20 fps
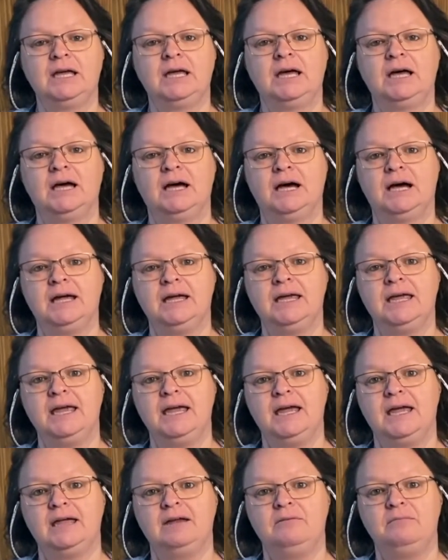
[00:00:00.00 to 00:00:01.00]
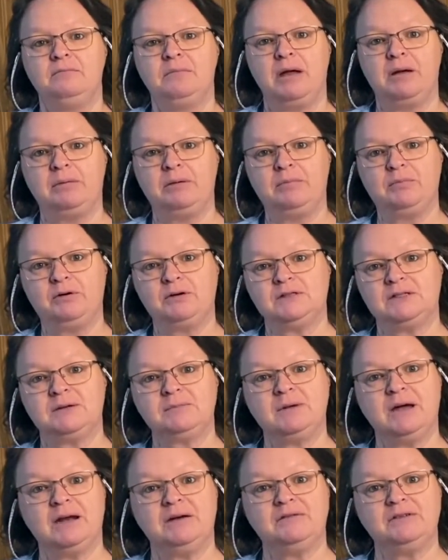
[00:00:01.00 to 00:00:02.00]
I can maybe put
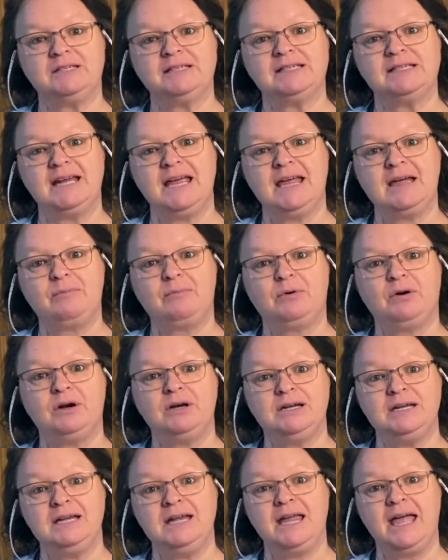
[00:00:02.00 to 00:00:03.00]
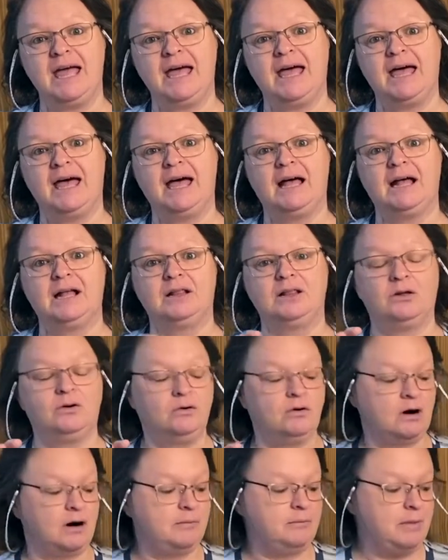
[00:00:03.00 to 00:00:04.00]
some kind of a stamp or a decal,
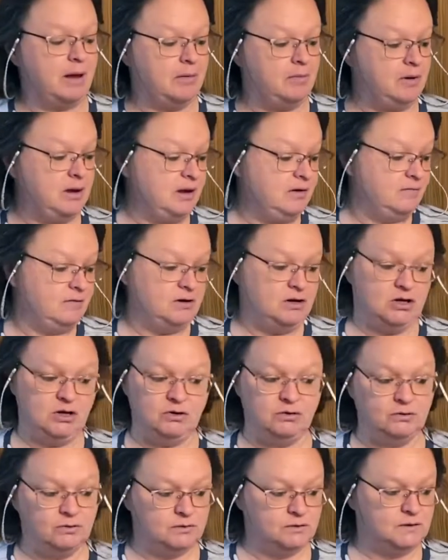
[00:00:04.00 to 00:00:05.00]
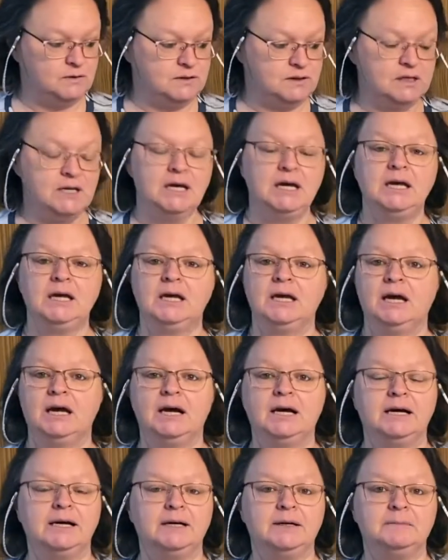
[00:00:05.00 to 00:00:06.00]
or maybe even use
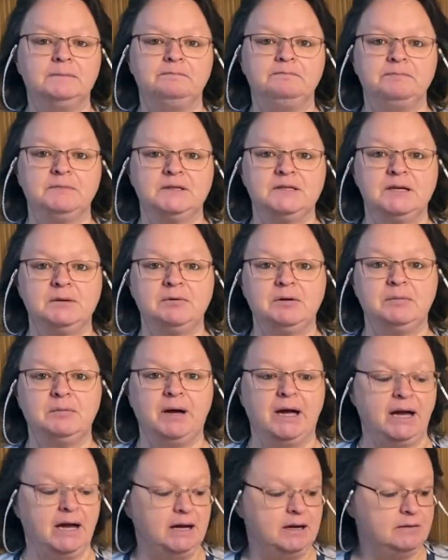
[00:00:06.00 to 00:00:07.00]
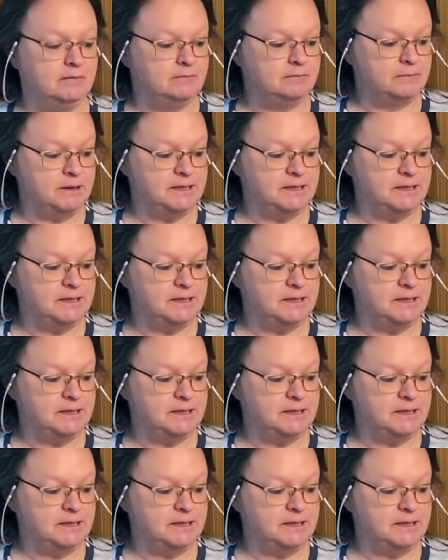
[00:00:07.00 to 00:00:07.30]
um, some of my, my